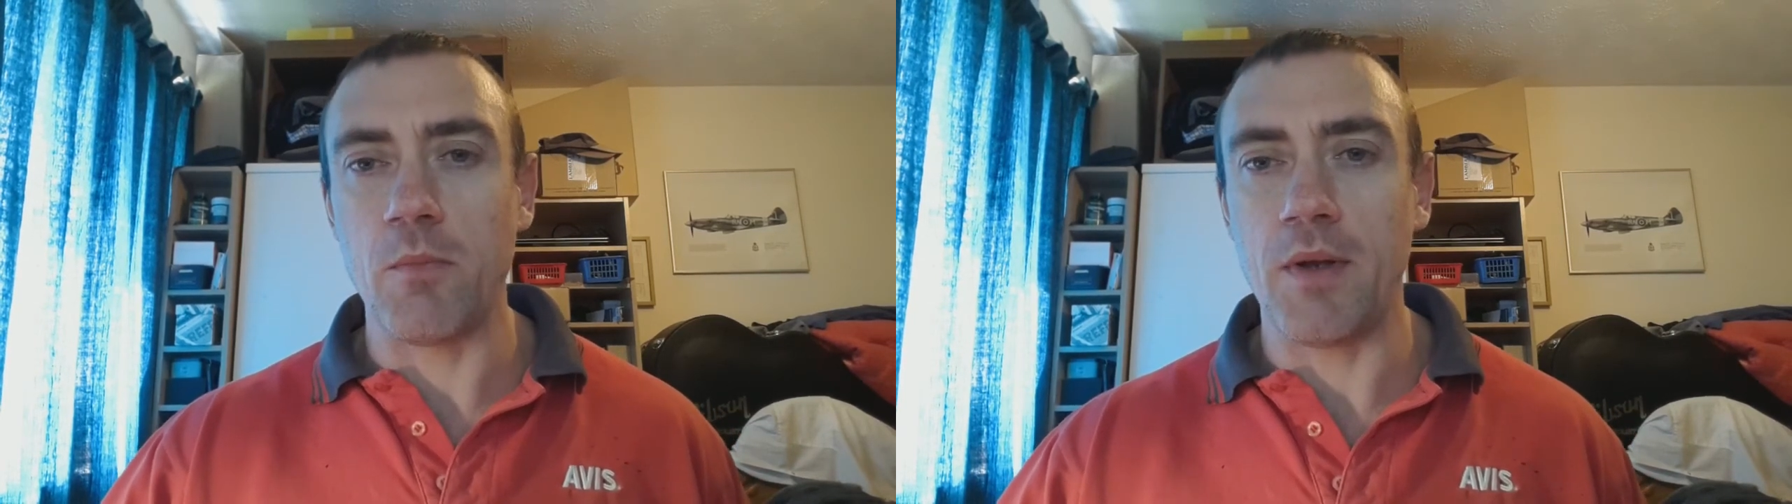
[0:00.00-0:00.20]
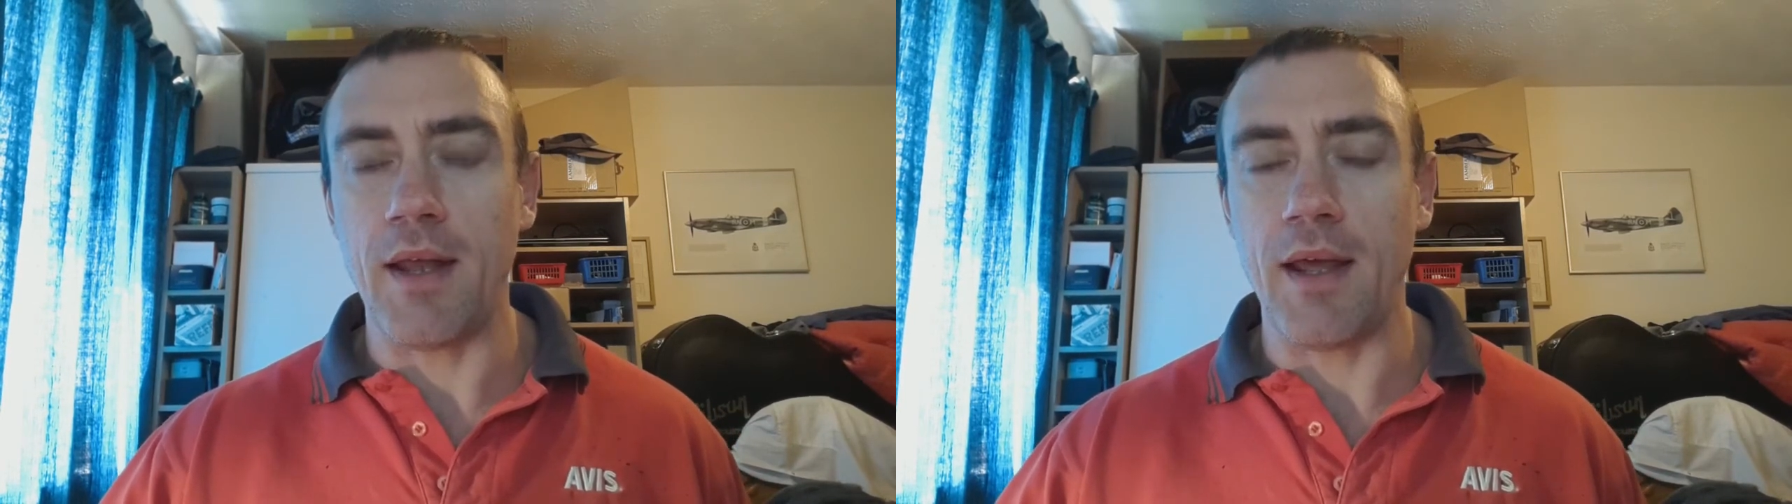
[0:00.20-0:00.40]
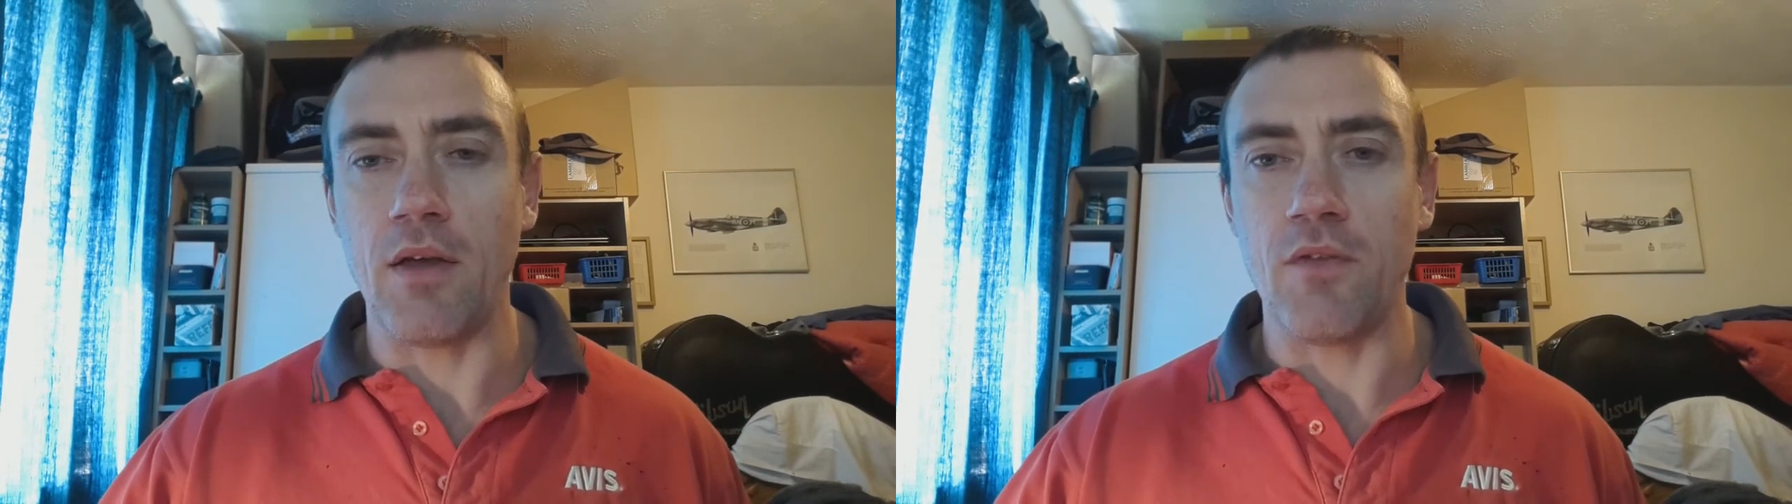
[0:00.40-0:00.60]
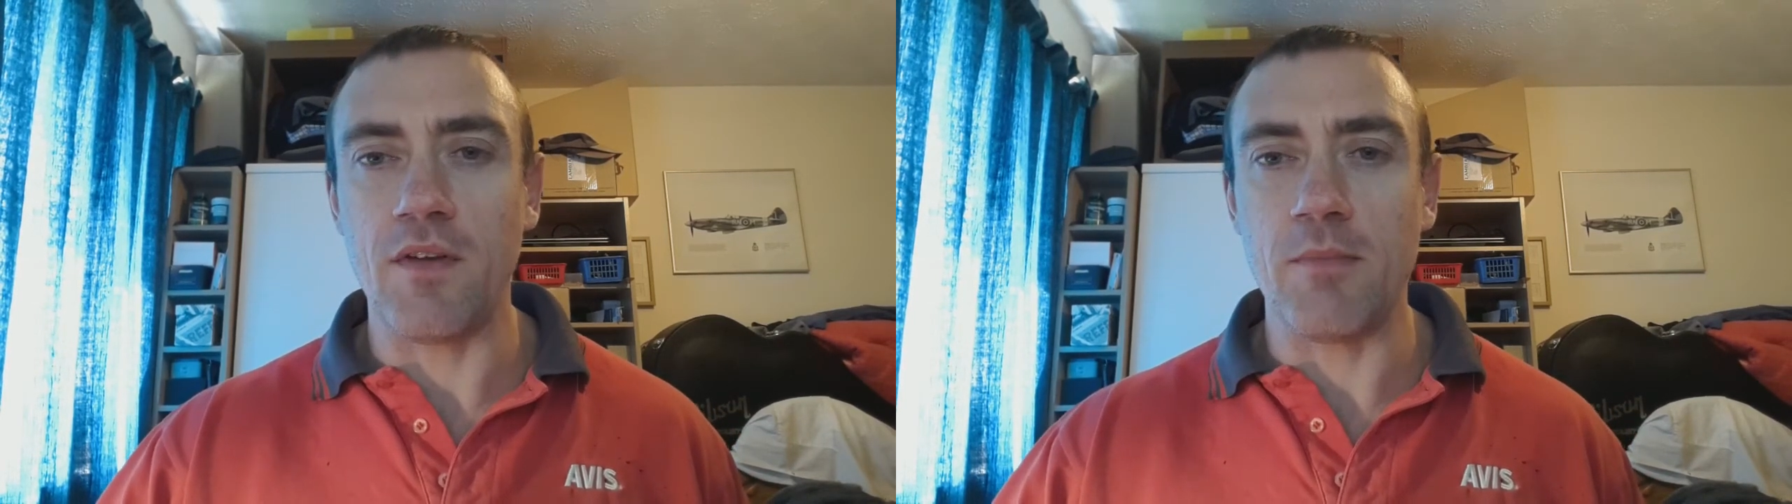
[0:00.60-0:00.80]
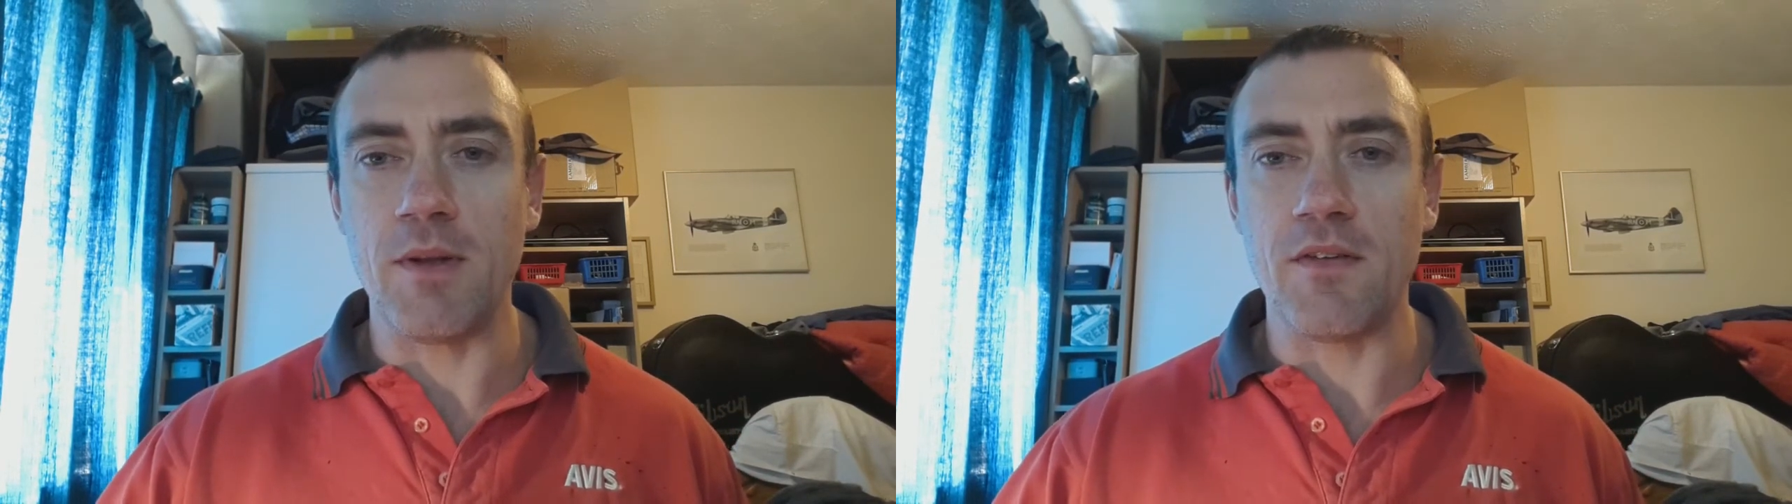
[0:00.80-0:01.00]
per day of
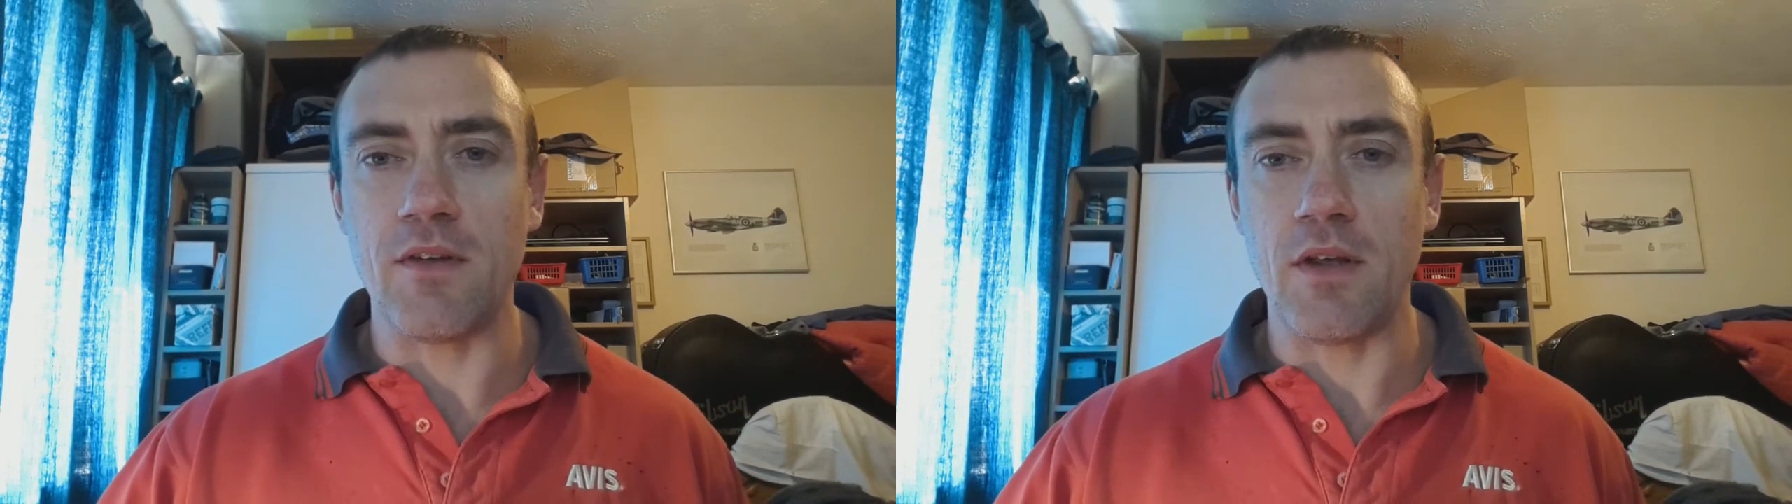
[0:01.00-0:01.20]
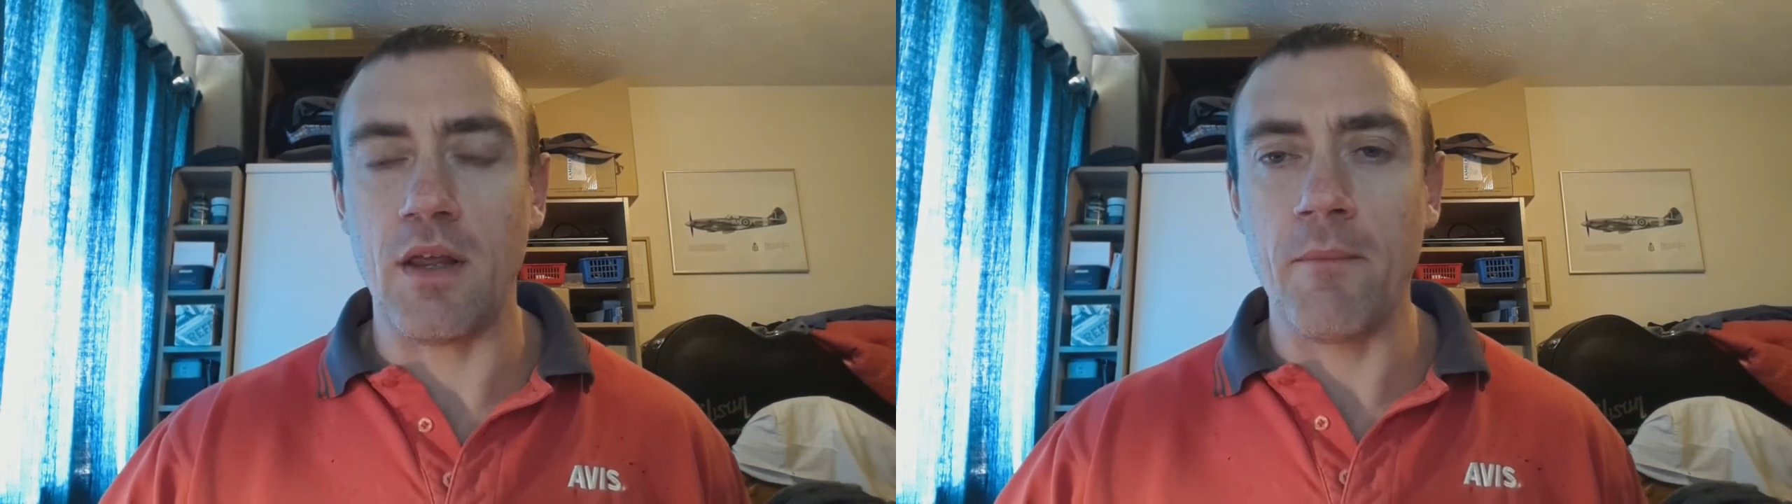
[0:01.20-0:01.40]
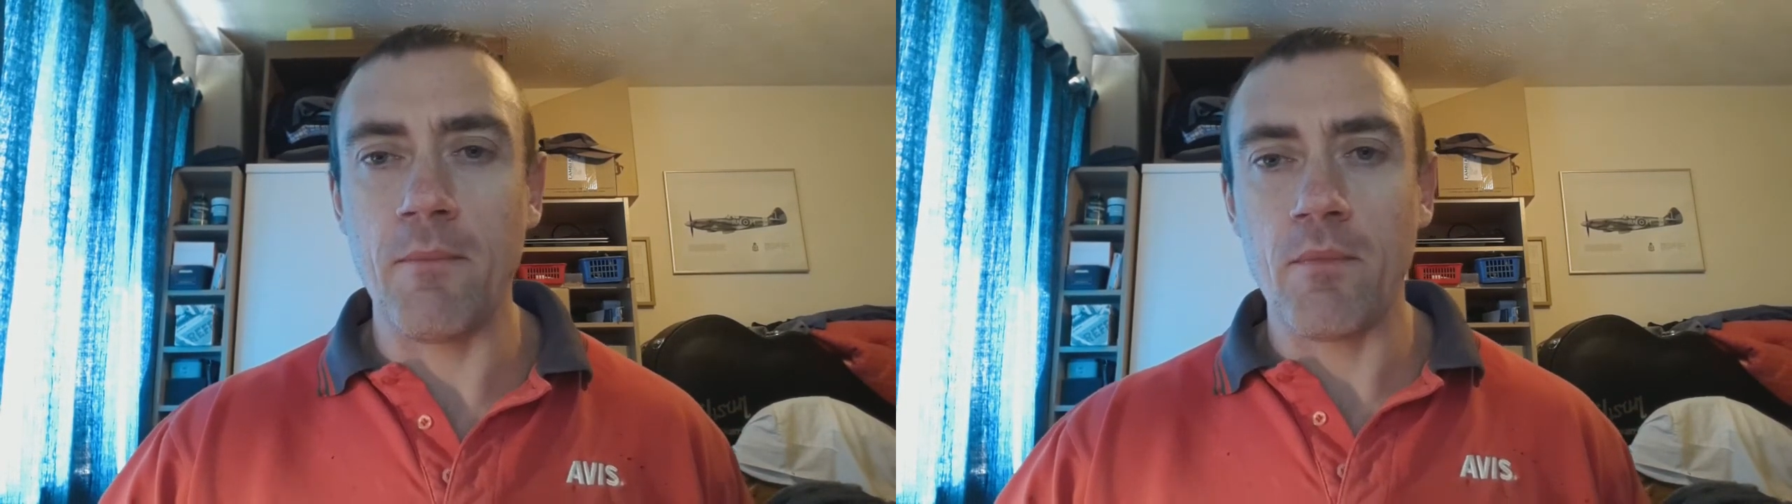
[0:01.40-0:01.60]
vitamin C.